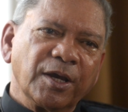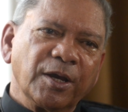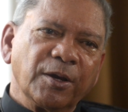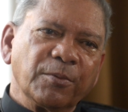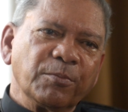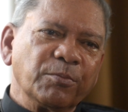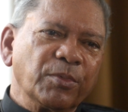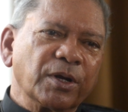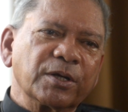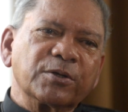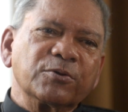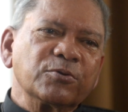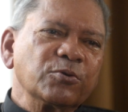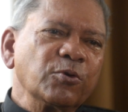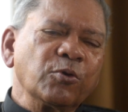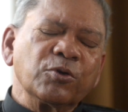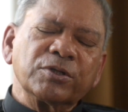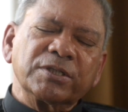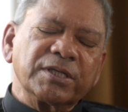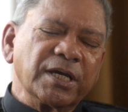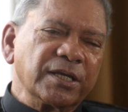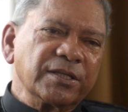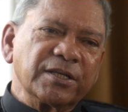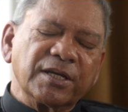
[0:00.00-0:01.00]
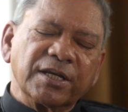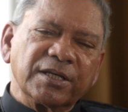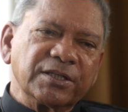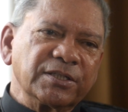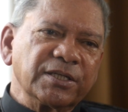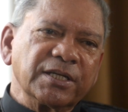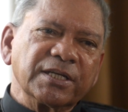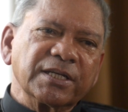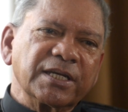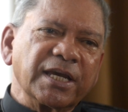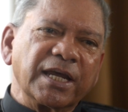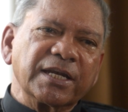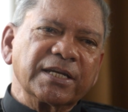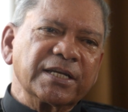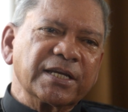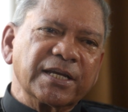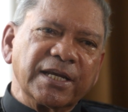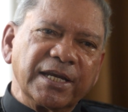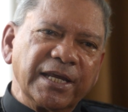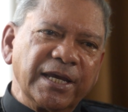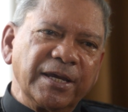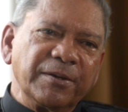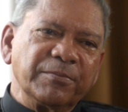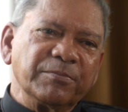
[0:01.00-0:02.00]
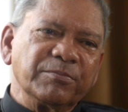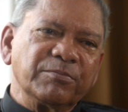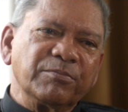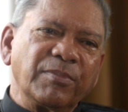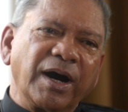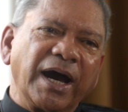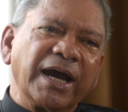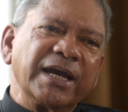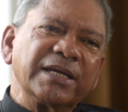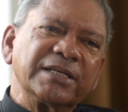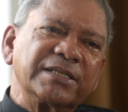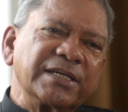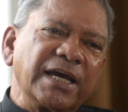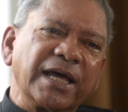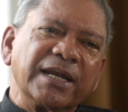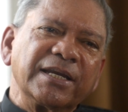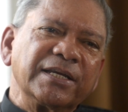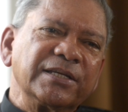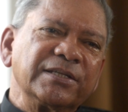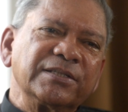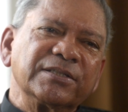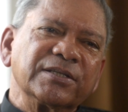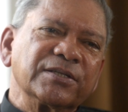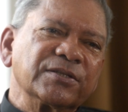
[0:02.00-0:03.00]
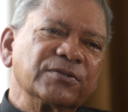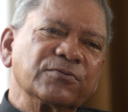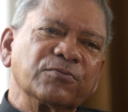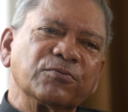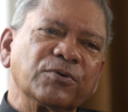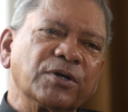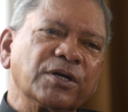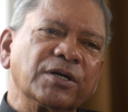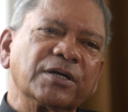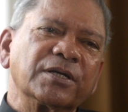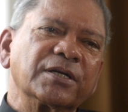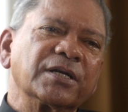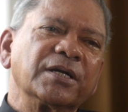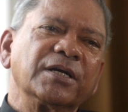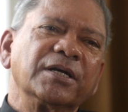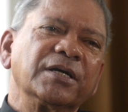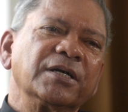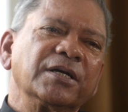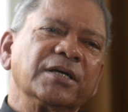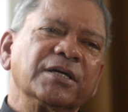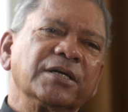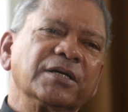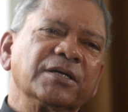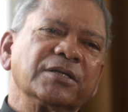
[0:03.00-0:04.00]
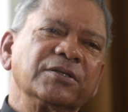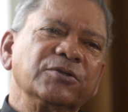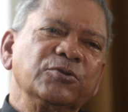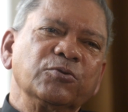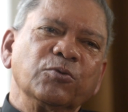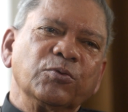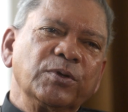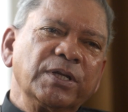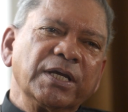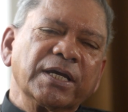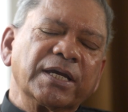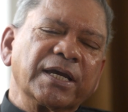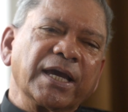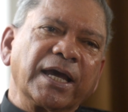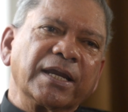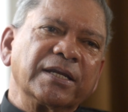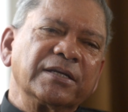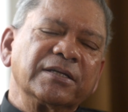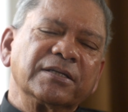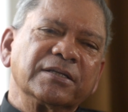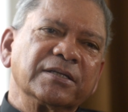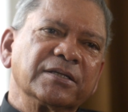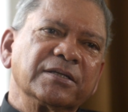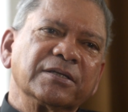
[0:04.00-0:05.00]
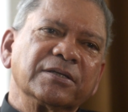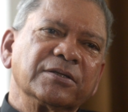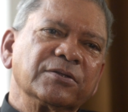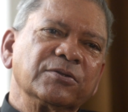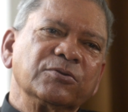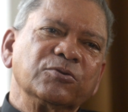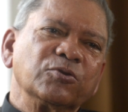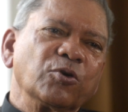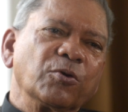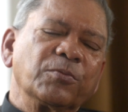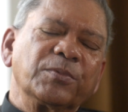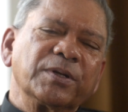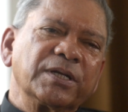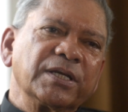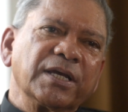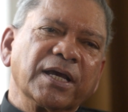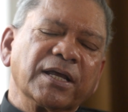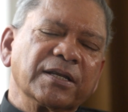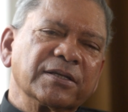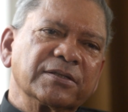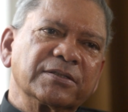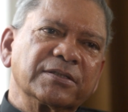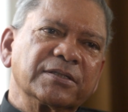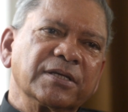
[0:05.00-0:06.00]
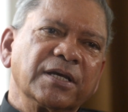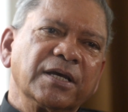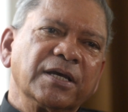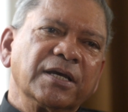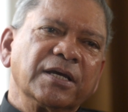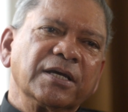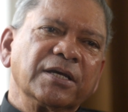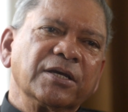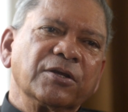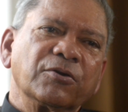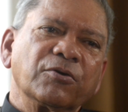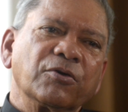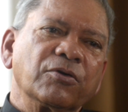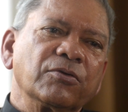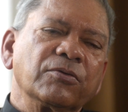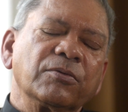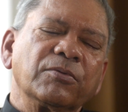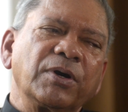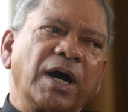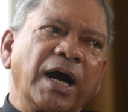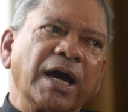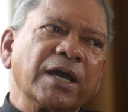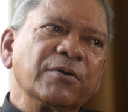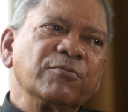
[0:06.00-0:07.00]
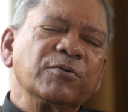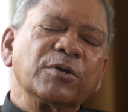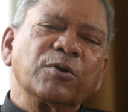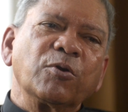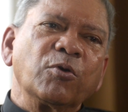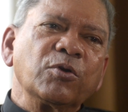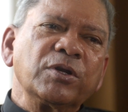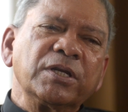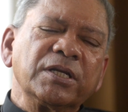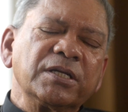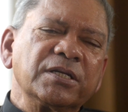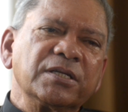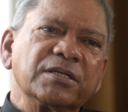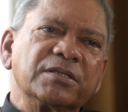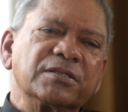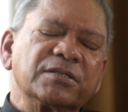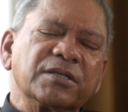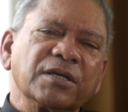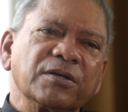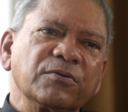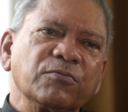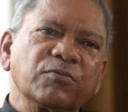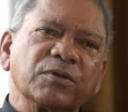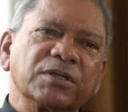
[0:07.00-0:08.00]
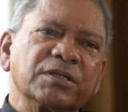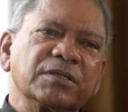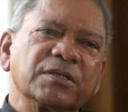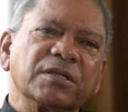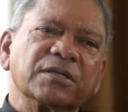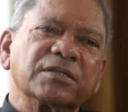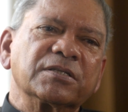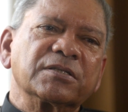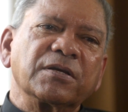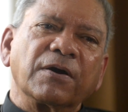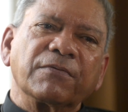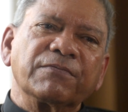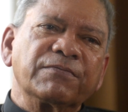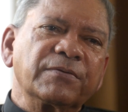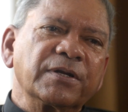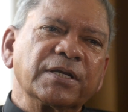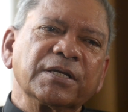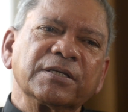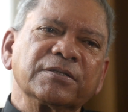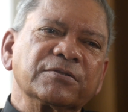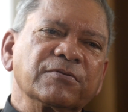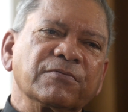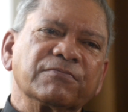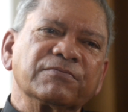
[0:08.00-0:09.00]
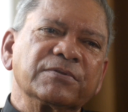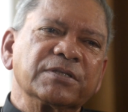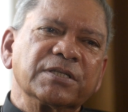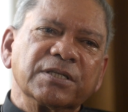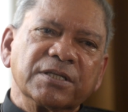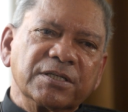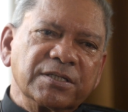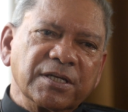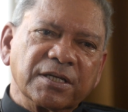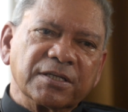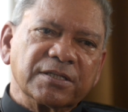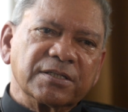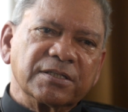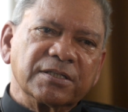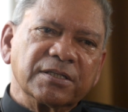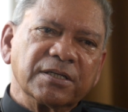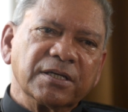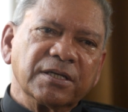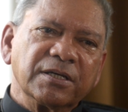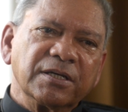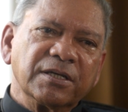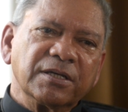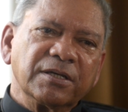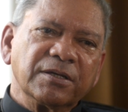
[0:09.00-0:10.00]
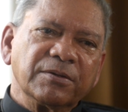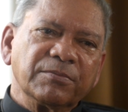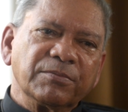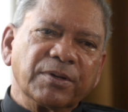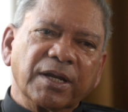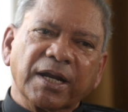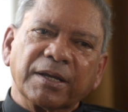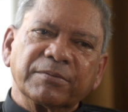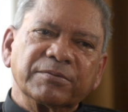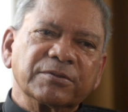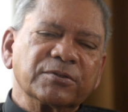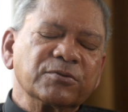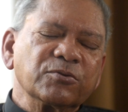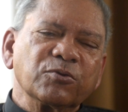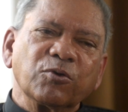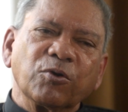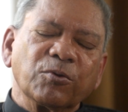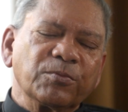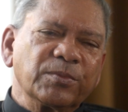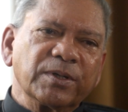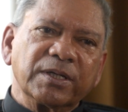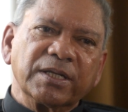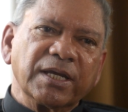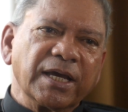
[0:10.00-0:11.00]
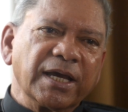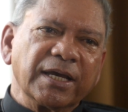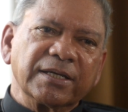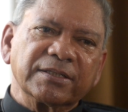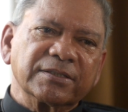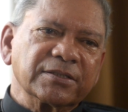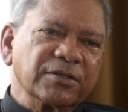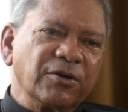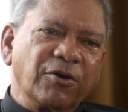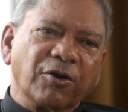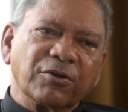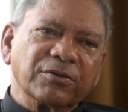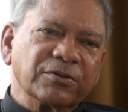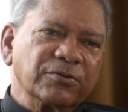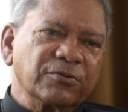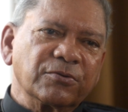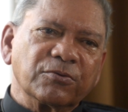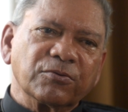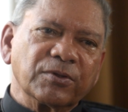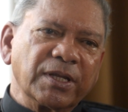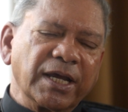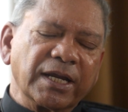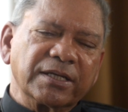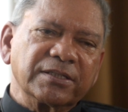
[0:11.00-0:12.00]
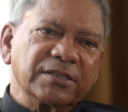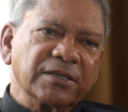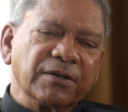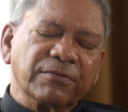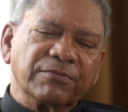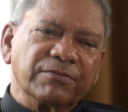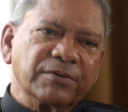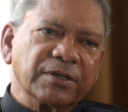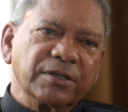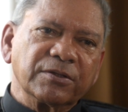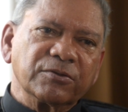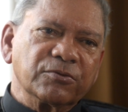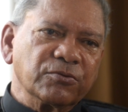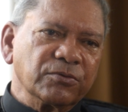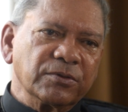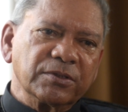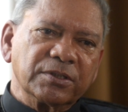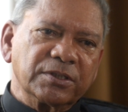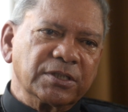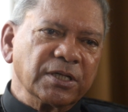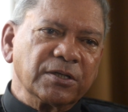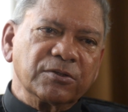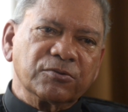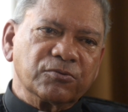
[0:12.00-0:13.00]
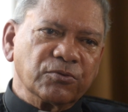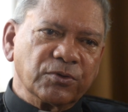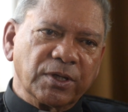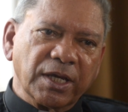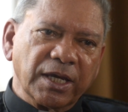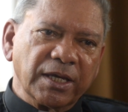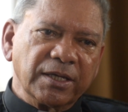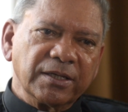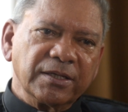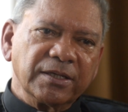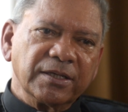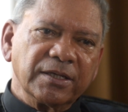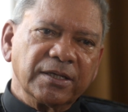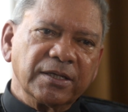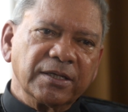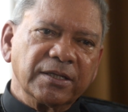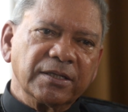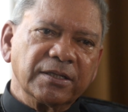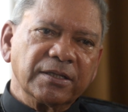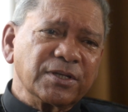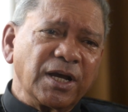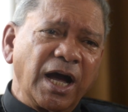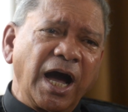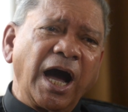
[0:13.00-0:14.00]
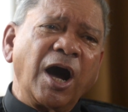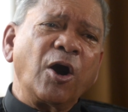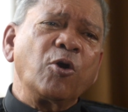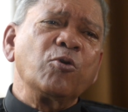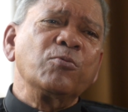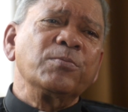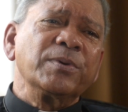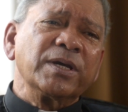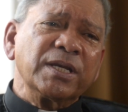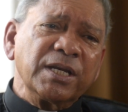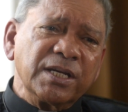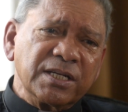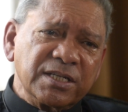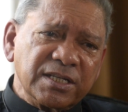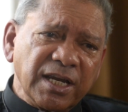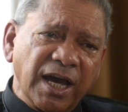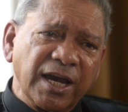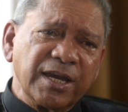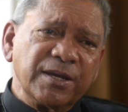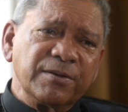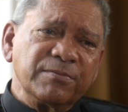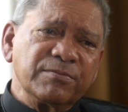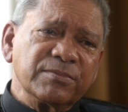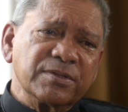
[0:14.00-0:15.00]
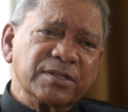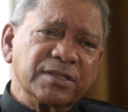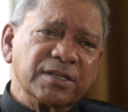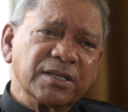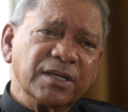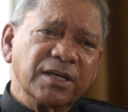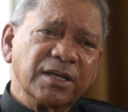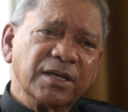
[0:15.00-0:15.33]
but no generation can claim my challenges were unique and nobody else. I will only distinguish the sufferings of Jesus. Perhaps nobody has gone through that suffering till today. How many times